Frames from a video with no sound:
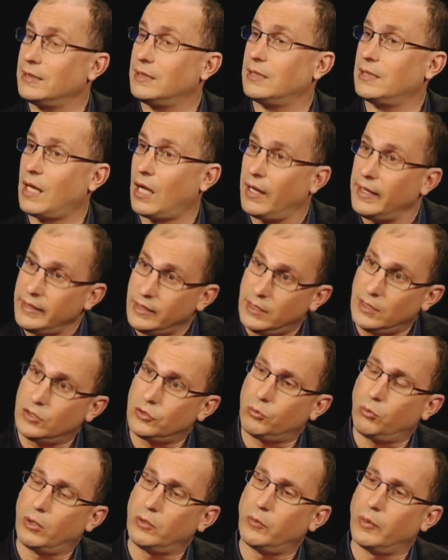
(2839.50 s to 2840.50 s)
in the
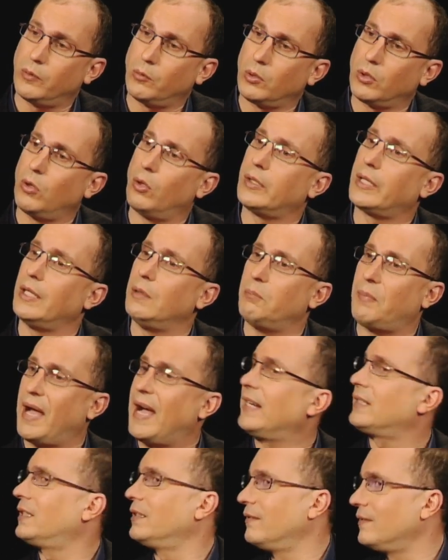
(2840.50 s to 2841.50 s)
90s when we were looking
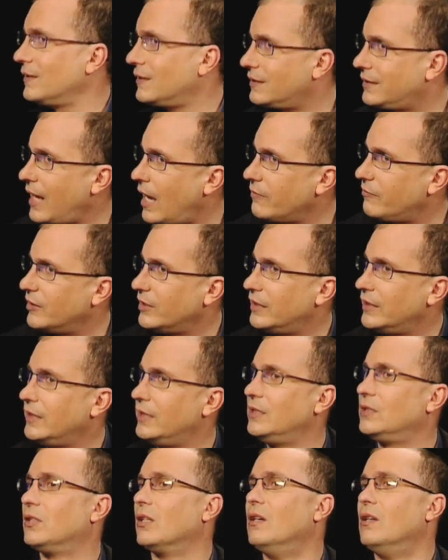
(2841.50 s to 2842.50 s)
back to the
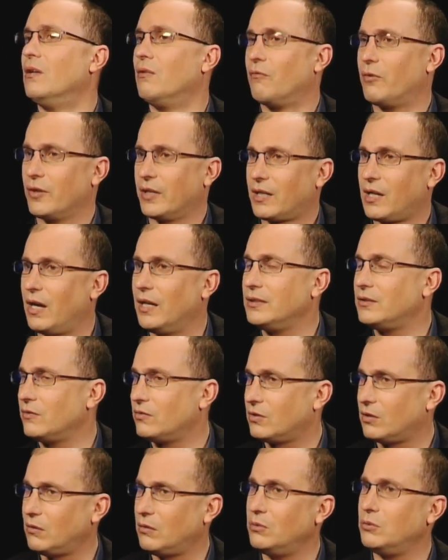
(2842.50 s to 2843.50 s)
70s for the kinds of
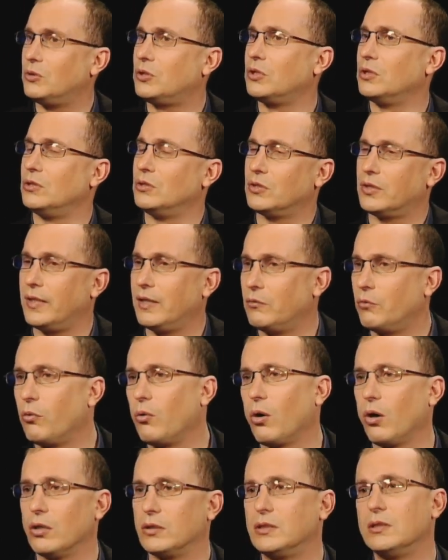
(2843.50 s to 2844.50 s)
solutions that
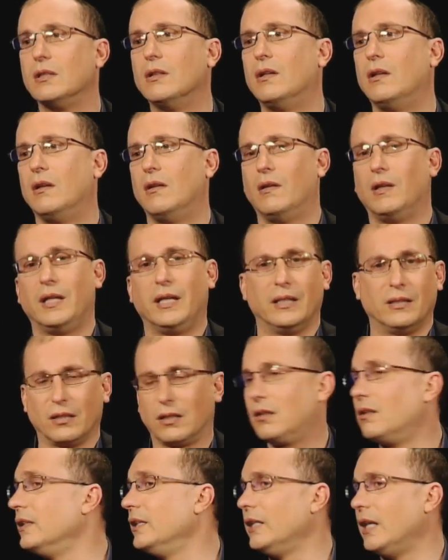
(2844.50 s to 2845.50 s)
worked in the
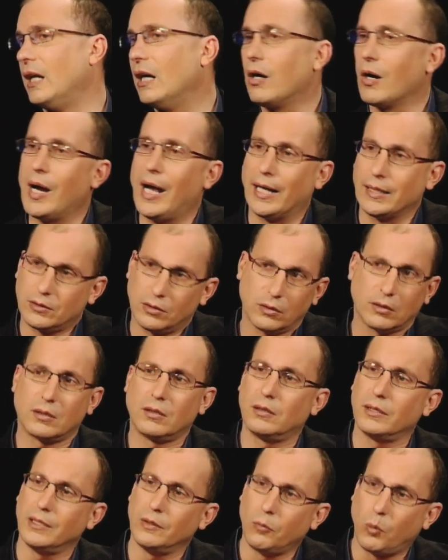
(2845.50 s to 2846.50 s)
Clean Air Act or the
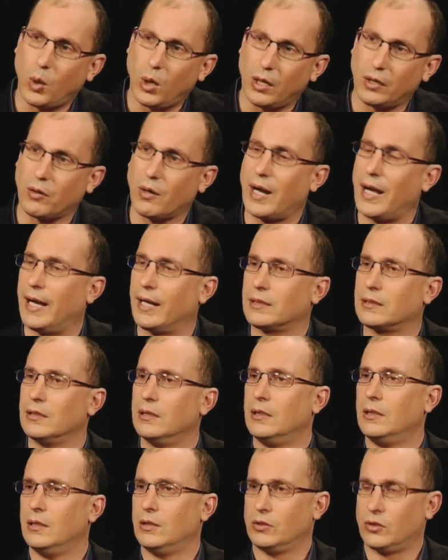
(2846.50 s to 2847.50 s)
Clean Water Act.
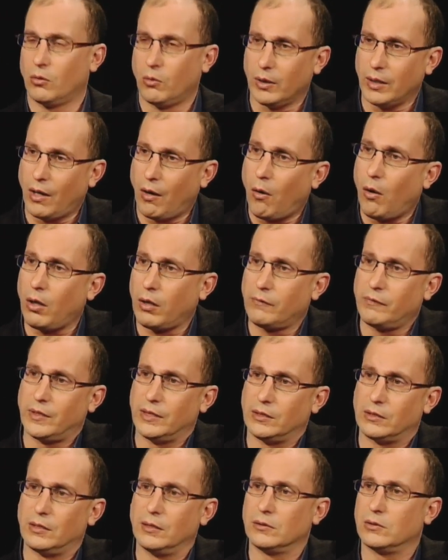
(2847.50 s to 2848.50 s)
So in all of
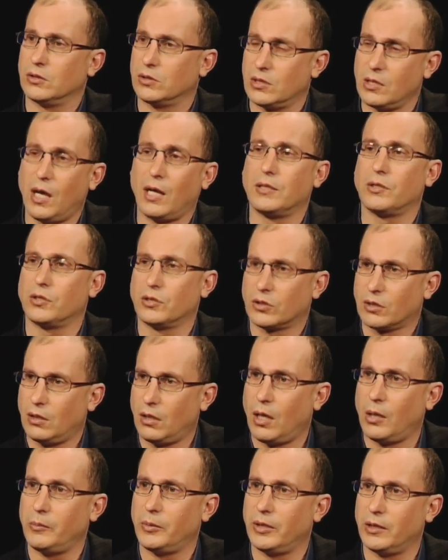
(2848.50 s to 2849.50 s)
these things, it's not just
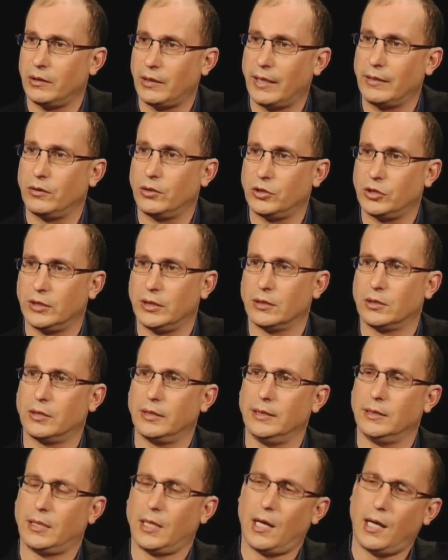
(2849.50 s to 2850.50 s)
climate and energy, it's
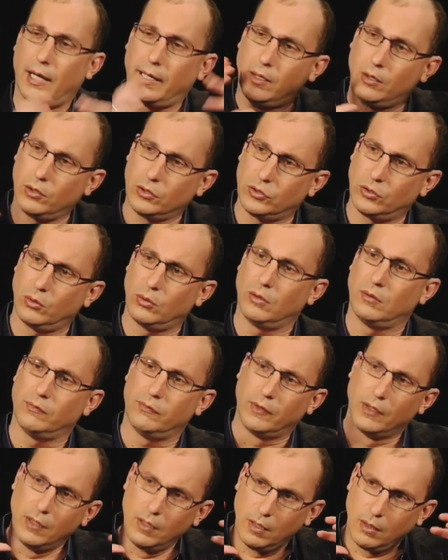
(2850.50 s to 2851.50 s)
the entire sort
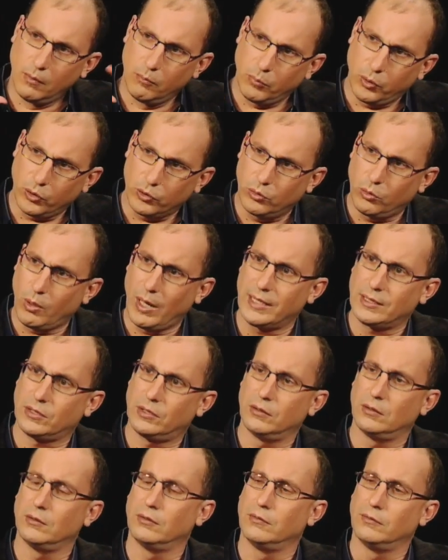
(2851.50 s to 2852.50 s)
of
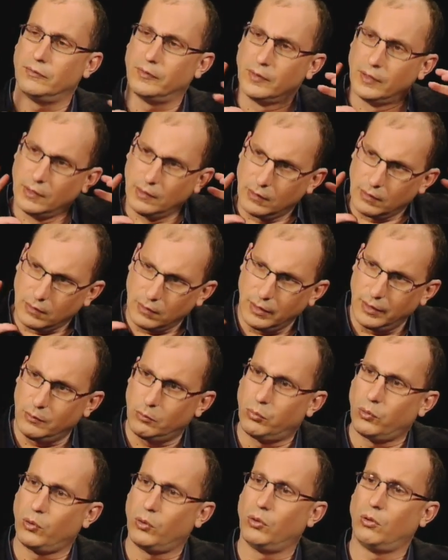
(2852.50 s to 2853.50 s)
progressive,
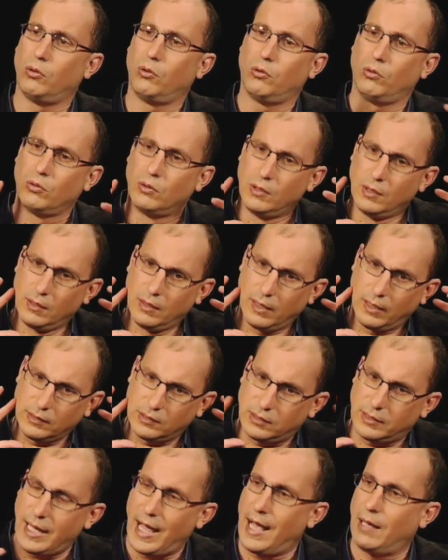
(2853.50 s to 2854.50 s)
liberal
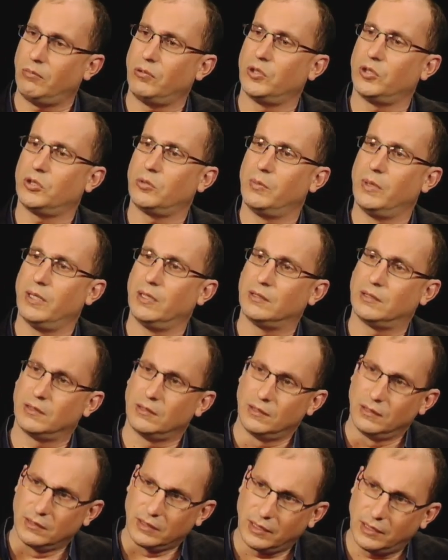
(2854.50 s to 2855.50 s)

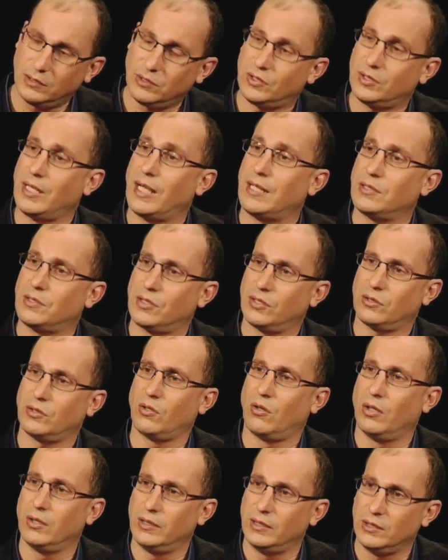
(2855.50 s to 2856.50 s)
establishment consensus
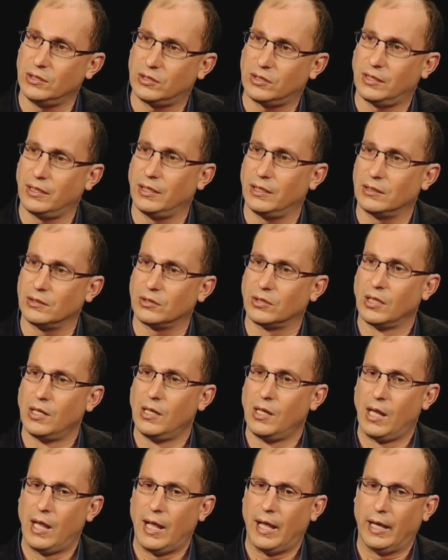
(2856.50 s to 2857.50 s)
on these things.
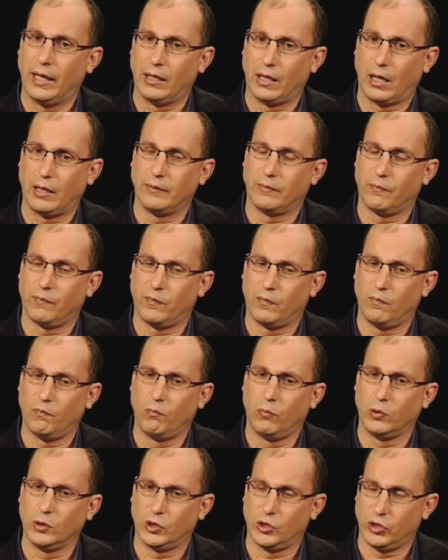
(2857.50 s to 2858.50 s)
And I
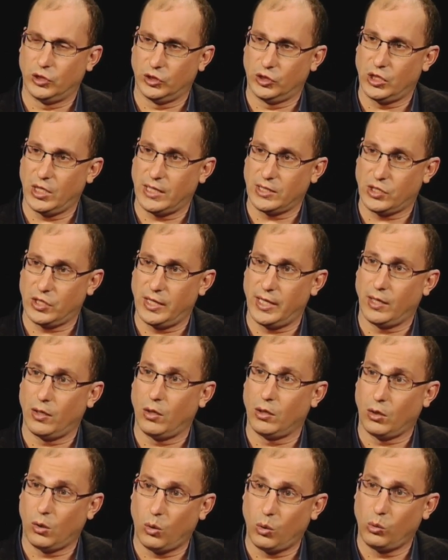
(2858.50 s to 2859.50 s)
would suggest that
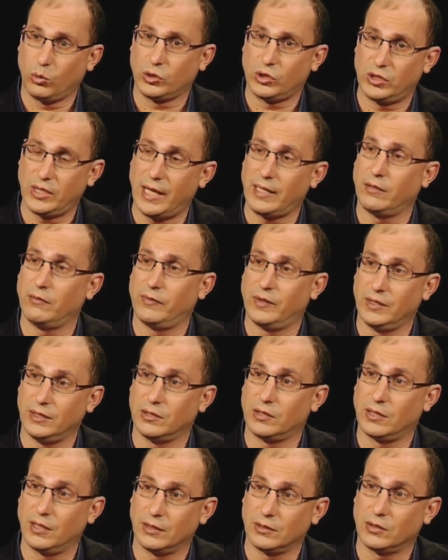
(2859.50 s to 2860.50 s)
on a whole set of
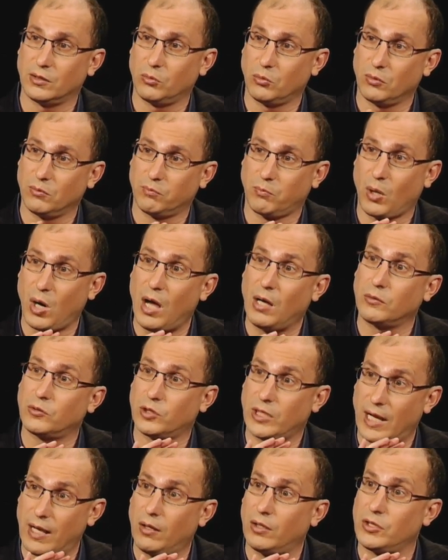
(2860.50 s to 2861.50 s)
these things that
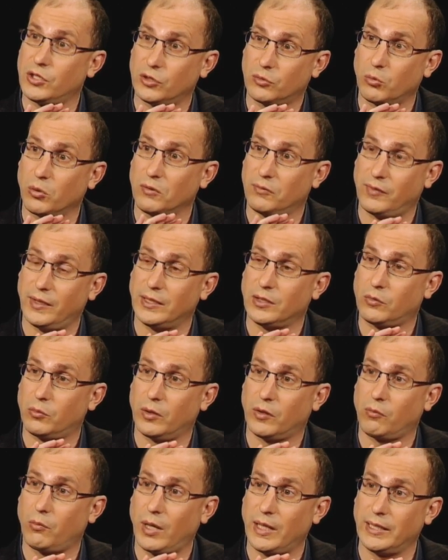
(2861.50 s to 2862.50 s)
challenges we're faced
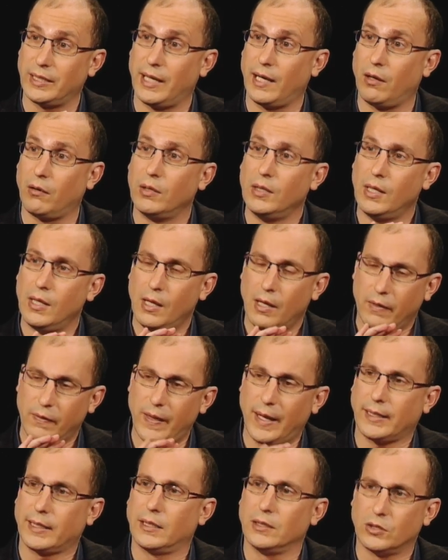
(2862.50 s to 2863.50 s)
with right now,
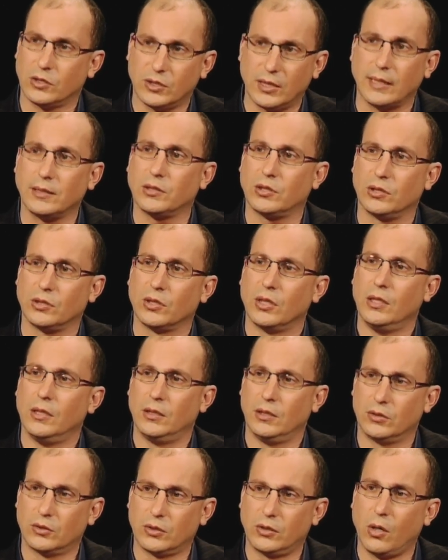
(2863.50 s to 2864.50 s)
that consensus
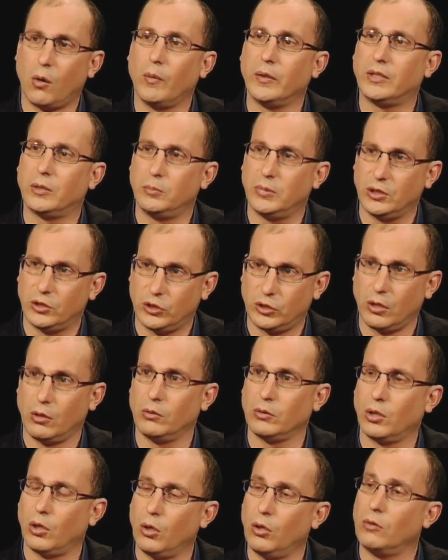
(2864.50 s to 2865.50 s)
is going to be
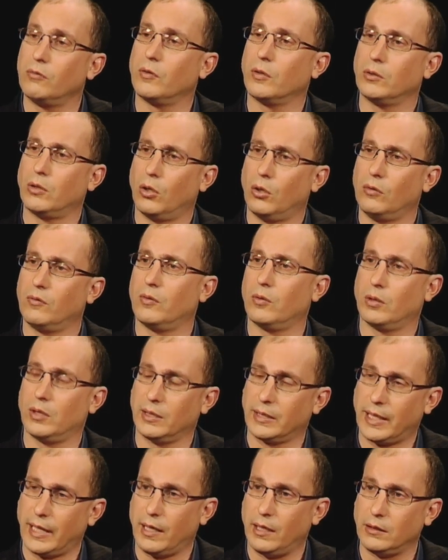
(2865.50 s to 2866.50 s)
shown over and over
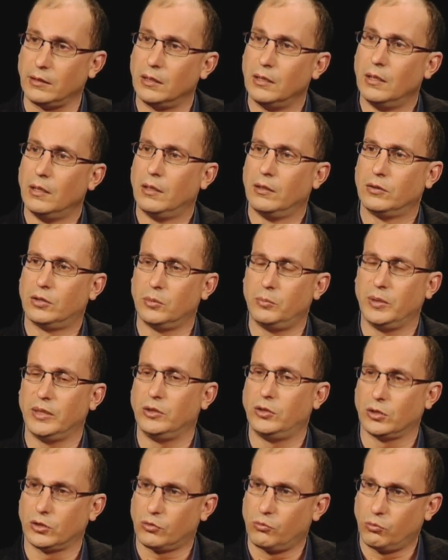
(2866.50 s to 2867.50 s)
again to be
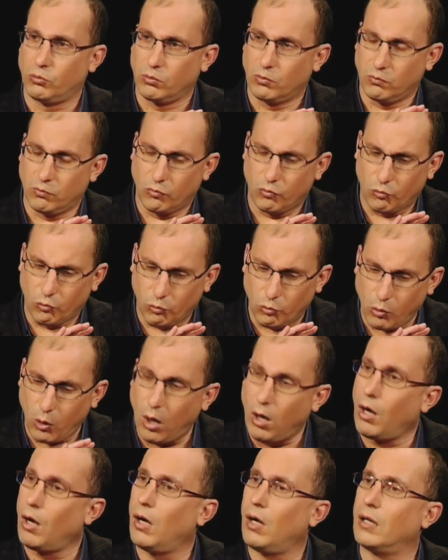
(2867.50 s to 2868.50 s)
just
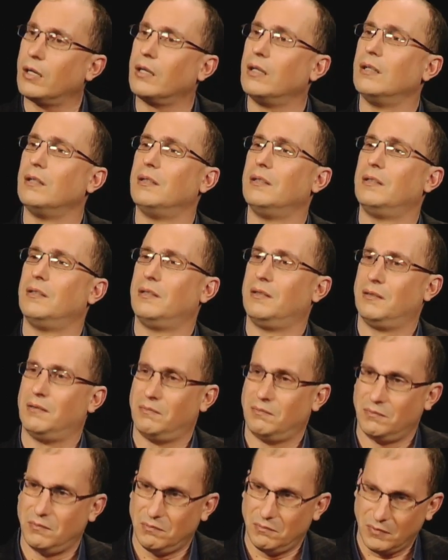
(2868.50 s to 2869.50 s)
wrong,
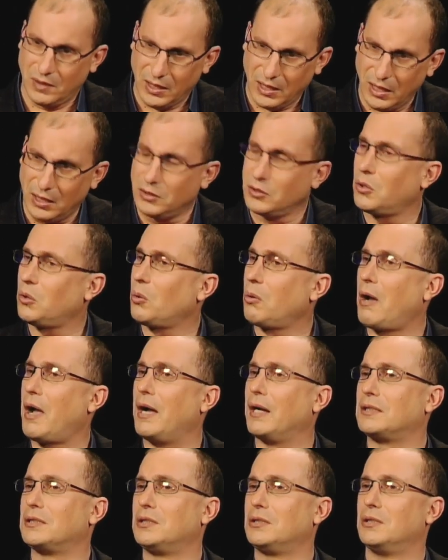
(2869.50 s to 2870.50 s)

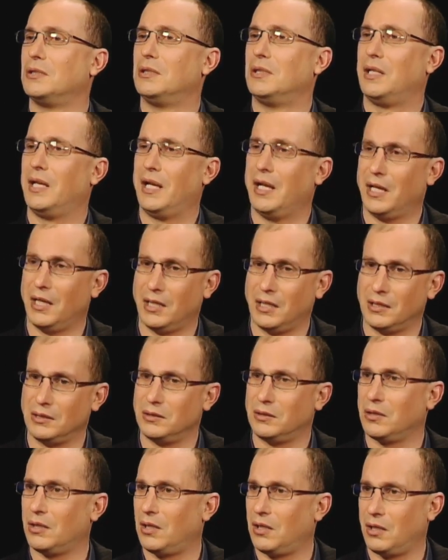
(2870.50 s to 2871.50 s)
incorrect,
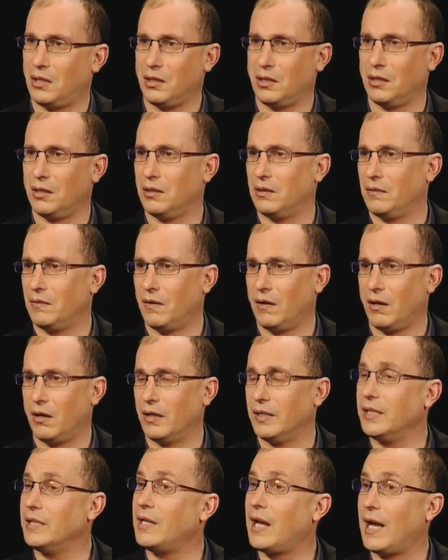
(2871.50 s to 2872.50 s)
and
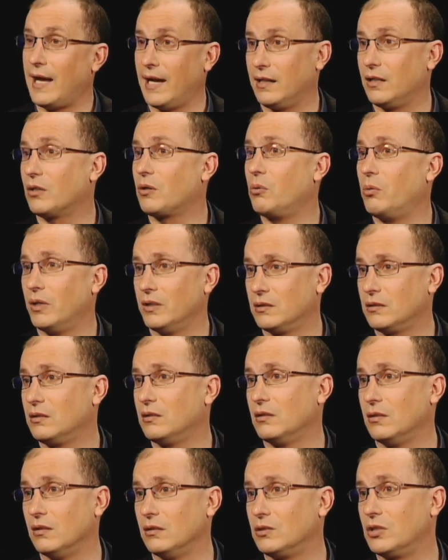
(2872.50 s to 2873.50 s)
inadequate
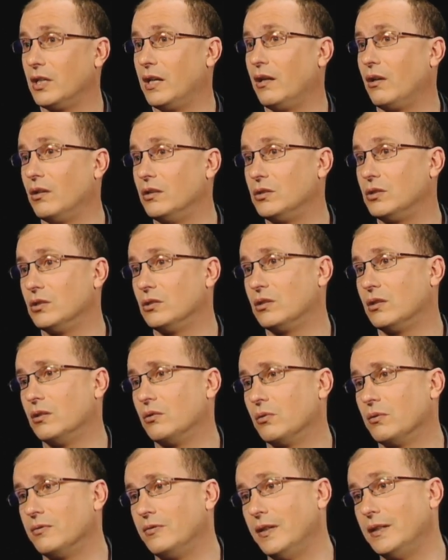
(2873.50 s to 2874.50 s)
to the challenges that
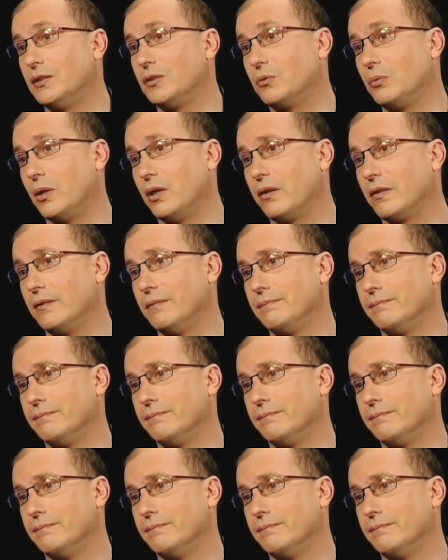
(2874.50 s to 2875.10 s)
we're faced with.